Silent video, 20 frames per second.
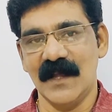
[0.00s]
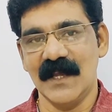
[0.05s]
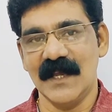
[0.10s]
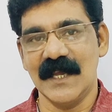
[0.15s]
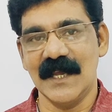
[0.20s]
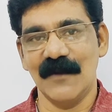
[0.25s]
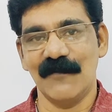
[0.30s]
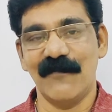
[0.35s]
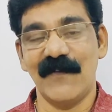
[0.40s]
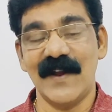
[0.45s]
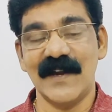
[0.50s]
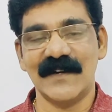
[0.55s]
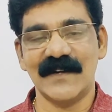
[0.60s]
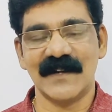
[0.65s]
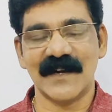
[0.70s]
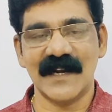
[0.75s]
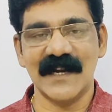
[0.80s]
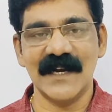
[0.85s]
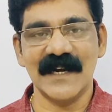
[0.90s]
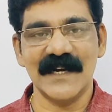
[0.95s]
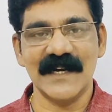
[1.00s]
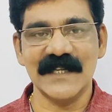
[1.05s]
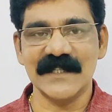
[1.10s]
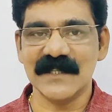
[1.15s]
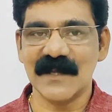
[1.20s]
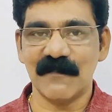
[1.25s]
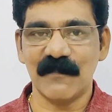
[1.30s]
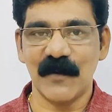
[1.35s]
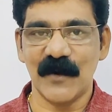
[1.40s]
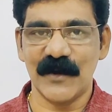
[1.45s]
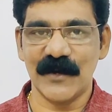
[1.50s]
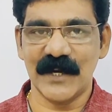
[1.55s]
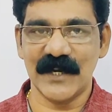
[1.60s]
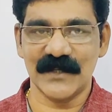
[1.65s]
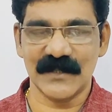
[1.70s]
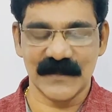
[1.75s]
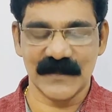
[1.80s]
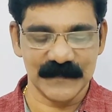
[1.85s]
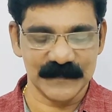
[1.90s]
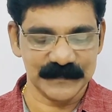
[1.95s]
He felt really
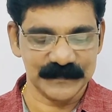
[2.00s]
disappointed.